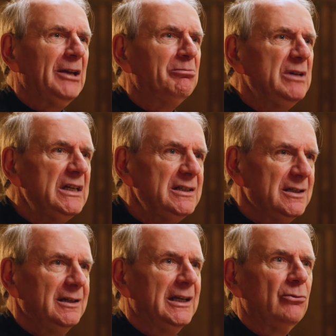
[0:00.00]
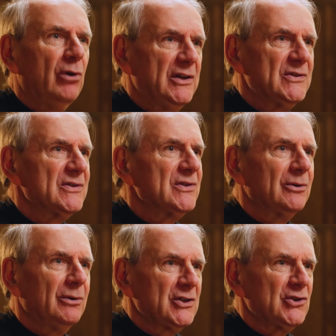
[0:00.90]
immediately raises
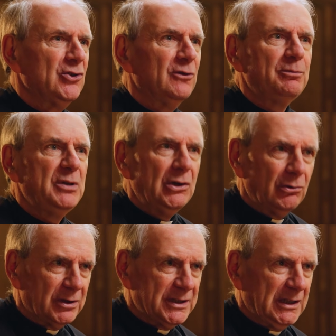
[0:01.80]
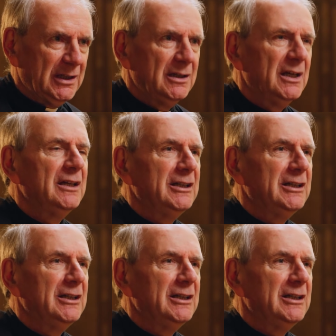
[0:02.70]
the question of purity.